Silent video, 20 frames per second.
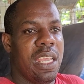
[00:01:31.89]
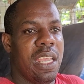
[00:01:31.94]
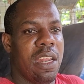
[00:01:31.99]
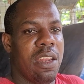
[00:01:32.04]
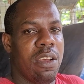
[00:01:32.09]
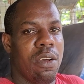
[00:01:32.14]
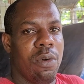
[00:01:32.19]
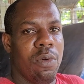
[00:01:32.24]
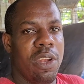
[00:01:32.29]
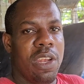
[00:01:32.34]

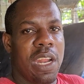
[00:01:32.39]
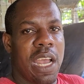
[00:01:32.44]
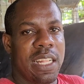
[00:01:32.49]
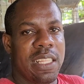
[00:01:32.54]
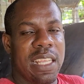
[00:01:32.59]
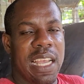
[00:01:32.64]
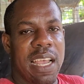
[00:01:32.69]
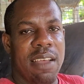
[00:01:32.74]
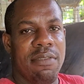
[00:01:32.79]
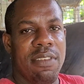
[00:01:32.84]
you know, we're
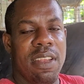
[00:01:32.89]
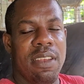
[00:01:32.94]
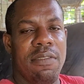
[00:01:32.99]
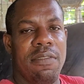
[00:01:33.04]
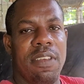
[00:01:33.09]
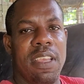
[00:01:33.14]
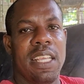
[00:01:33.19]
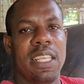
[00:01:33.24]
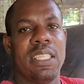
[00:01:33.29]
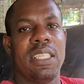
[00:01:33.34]
not
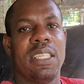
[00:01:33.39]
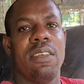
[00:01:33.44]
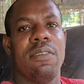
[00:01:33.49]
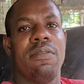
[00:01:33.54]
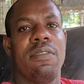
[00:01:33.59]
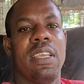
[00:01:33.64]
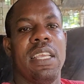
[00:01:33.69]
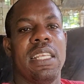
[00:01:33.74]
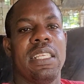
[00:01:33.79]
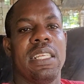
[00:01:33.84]
having
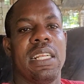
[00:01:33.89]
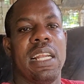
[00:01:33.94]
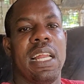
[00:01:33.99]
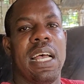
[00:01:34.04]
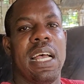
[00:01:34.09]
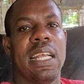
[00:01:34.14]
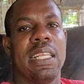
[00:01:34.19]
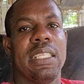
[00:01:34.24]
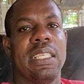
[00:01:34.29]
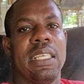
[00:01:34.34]
face-to-face
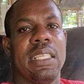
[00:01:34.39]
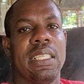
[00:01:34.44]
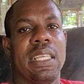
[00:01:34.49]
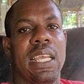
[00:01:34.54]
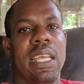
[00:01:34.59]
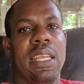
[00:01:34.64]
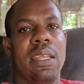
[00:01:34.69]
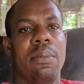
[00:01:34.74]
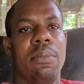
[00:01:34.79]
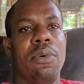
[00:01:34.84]

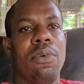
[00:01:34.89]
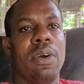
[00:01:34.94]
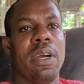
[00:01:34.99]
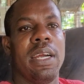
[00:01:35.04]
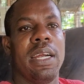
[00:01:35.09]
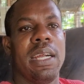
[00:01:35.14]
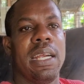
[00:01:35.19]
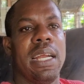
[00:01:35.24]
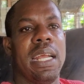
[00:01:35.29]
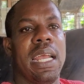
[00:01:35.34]
classes
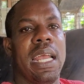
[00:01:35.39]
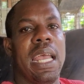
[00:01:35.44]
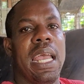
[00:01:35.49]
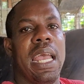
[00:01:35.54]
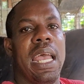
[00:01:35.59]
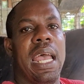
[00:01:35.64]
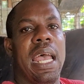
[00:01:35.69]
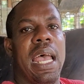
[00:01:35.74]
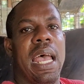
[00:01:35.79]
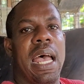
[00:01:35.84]
anymore.
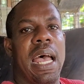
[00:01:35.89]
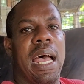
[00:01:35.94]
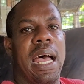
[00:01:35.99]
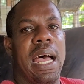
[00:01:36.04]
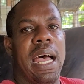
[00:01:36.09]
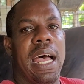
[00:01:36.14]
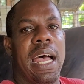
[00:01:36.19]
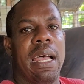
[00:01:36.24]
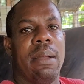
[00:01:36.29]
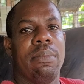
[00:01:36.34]

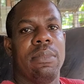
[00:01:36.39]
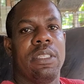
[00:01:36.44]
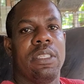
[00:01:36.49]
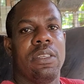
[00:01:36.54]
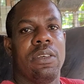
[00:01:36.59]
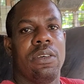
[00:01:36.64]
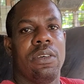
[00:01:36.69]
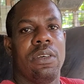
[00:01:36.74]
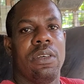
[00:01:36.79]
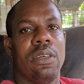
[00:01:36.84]

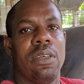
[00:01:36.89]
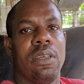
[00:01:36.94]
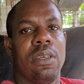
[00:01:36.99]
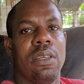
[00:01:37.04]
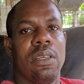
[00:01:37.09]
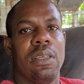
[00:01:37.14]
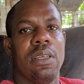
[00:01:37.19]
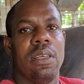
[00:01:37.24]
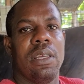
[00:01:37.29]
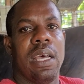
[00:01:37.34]
So
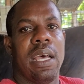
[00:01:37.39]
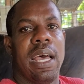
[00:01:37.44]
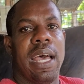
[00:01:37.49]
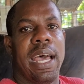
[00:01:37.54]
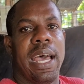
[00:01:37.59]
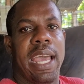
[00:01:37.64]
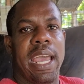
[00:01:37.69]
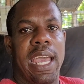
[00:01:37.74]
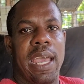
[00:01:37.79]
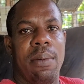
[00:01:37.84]

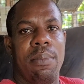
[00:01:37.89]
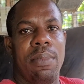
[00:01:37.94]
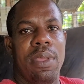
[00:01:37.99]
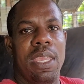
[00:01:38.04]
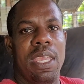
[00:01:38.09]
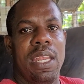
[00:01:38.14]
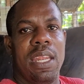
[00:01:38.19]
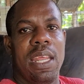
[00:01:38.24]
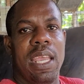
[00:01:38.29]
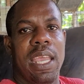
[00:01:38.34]
I
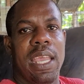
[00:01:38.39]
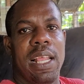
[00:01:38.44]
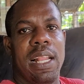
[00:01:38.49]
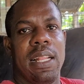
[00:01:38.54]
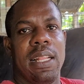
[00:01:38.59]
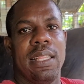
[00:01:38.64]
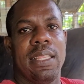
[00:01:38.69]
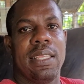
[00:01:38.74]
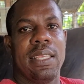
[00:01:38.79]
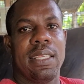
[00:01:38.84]
am in
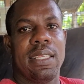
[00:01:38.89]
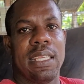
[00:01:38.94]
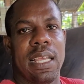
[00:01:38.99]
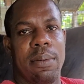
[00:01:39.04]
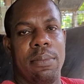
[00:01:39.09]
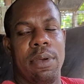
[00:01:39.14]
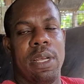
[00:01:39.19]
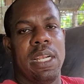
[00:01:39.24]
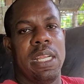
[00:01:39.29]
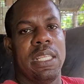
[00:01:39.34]
health,
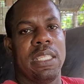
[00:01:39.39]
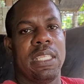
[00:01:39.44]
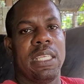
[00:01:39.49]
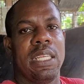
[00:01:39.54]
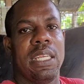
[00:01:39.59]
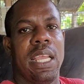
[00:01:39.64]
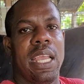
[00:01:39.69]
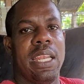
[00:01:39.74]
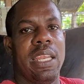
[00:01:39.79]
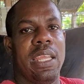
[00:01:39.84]
Samuel
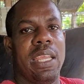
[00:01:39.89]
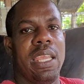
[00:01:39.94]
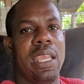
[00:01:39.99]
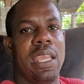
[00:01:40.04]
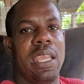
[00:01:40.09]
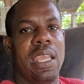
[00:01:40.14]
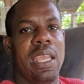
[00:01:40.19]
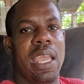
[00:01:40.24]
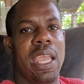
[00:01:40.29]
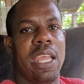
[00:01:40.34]
is in
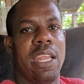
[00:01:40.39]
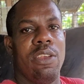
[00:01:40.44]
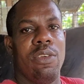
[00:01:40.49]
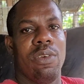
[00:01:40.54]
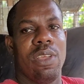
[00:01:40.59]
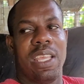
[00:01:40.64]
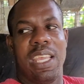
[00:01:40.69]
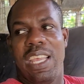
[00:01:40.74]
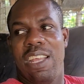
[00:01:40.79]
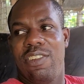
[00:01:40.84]

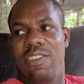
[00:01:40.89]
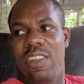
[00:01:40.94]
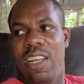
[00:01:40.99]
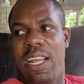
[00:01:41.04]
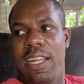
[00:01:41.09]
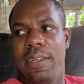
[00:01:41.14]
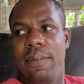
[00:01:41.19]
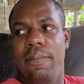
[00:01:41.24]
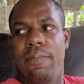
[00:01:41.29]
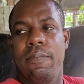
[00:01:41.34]

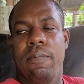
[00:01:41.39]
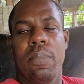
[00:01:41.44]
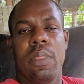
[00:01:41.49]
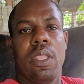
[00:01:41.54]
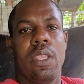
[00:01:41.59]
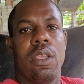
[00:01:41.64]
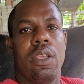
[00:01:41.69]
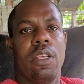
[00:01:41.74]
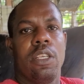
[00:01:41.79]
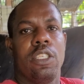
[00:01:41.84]
education,
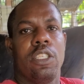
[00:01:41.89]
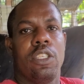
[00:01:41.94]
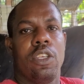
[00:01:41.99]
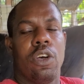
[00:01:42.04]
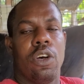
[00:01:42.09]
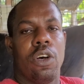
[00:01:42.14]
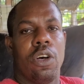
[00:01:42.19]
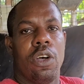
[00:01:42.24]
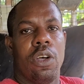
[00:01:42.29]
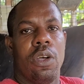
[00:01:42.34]

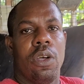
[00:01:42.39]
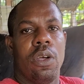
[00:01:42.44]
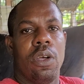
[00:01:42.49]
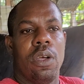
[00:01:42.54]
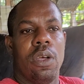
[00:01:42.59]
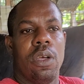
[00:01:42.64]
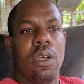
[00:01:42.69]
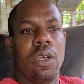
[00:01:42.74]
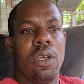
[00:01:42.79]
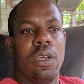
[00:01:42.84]
so
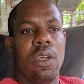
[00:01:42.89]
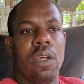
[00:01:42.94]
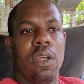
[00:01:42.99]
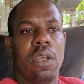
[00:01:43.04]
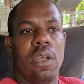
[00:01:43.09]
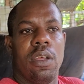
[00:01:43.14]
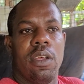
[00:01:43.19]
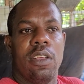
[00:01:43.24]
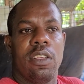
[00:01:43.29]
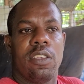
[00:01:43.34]

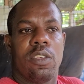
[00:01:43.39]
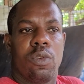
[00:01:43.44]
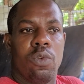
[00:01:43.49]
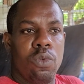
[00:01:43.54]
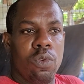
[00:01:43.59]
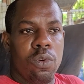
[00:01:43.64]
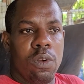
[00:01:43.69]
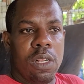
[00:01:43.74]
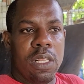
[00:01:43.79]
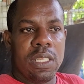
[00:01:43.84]

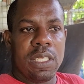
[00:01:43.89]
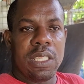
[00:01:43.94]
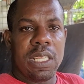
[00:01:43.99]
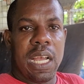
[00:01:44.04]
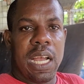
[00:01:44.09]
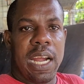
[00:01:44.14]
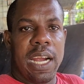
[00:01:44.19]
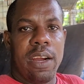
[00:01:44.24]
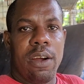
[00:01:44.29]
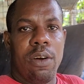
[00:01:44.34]

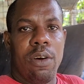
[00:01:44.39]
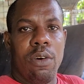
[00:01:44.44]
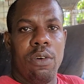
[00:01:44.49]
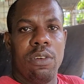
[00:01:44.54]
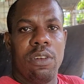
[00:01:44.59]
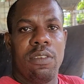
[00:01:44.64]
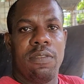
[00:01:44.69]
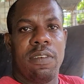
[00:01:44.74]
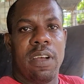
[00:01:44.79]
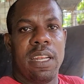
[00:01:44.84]
schools are
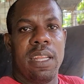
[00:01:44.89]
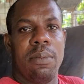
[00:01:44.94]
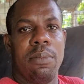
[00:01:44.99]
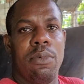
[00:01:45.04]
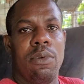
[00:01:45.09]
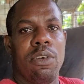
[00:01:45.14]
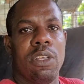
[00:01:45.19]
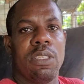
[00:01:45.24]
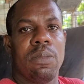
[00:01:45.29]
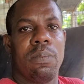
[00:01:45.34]
out for
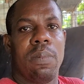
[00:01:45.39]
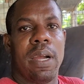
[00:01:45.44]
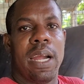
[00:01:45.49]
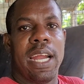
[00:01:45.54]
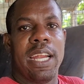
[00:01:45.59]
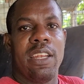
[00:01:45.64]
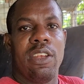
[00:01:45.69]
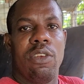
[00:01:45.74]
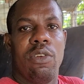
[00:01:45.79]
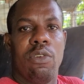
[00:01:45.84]
the most
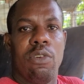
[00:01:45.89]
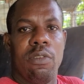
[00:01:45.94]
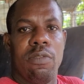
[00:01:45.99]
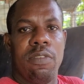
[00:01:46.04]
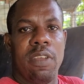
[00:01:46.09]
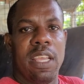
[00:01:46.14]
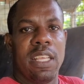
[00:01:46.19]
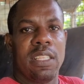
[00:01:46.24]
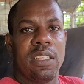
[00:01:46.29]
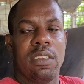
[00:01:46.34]
part,
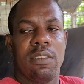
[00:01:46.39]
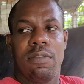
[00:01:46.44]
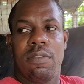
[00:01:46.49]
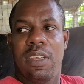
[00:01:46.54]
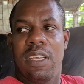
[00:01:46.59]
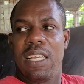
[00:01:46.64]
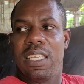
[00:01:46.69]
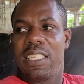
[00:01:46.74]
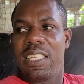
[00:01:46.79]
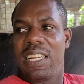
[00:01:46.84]
no
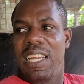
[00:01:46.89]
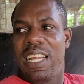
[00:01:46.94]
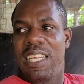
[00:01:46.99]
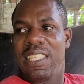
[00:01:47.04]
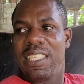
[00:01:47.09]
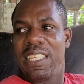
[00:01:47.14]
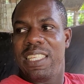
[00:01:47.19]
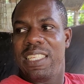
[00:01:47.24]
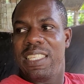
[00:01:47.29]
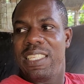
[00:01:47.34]
face-to-face
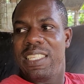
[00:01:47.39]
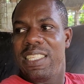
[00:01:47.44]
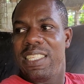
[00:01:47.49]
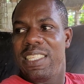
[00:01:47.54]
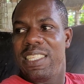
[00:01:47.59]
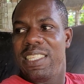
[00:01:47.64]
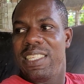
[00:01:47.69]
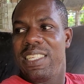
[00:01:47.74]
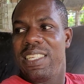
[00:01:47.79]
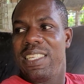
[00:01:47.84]
classes.